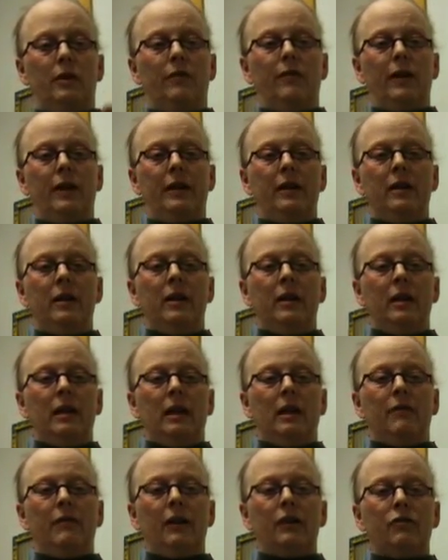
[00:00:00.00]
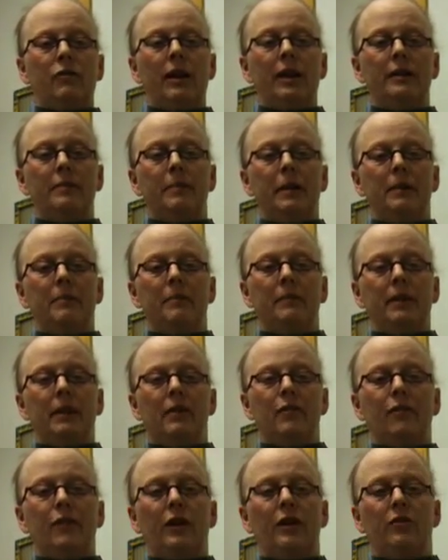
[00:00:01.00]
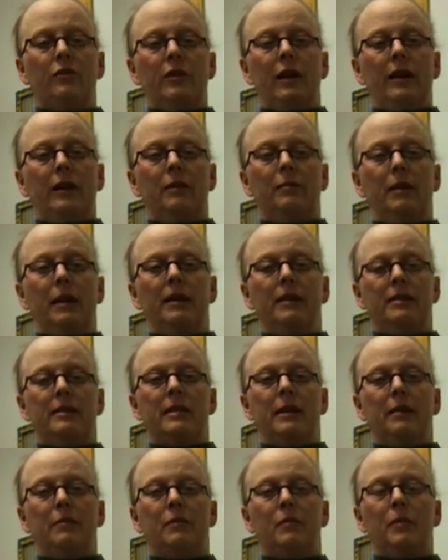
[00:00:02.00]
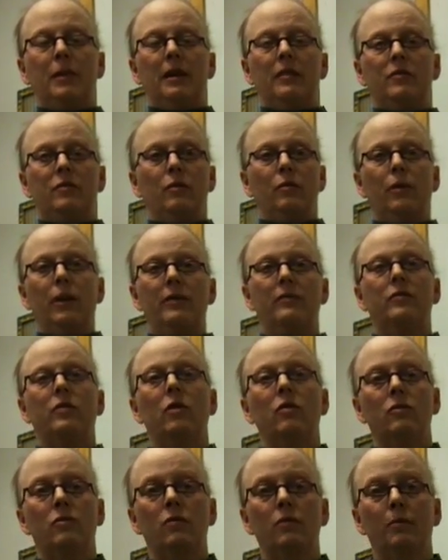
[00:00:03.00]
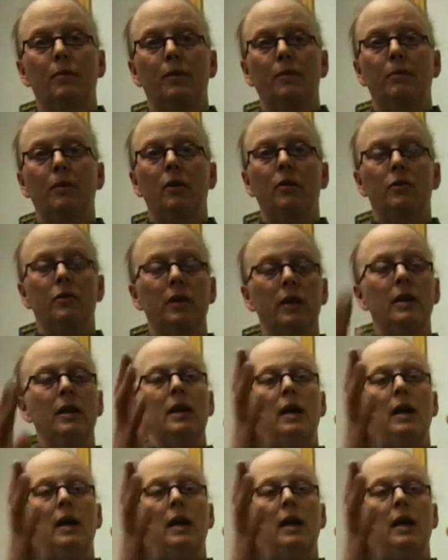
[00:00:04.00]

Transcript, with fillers: If I if I try to make these fingers occupy the same space, the rest don't superimpose.